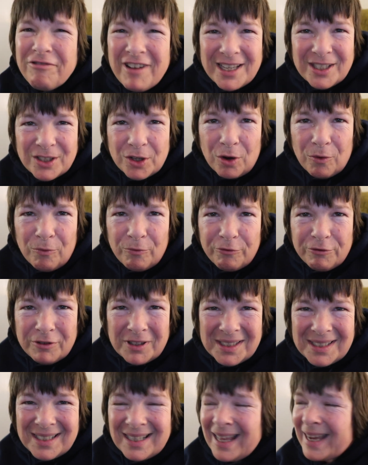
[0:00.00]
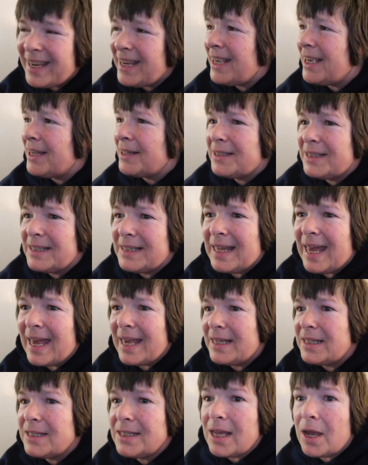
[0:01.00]
press conference later
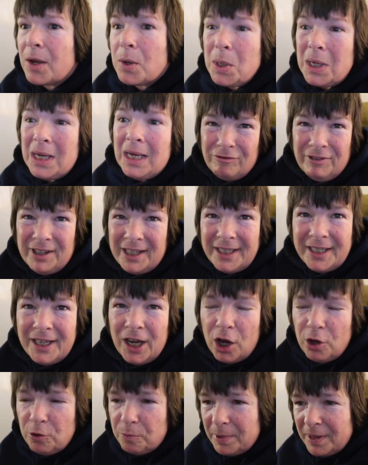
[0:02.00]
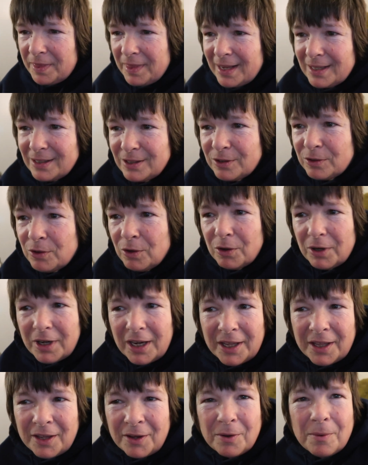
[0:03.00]
today. So really hoping that's not
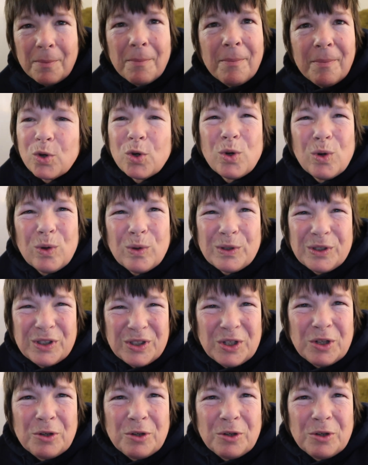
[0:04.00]
going to cause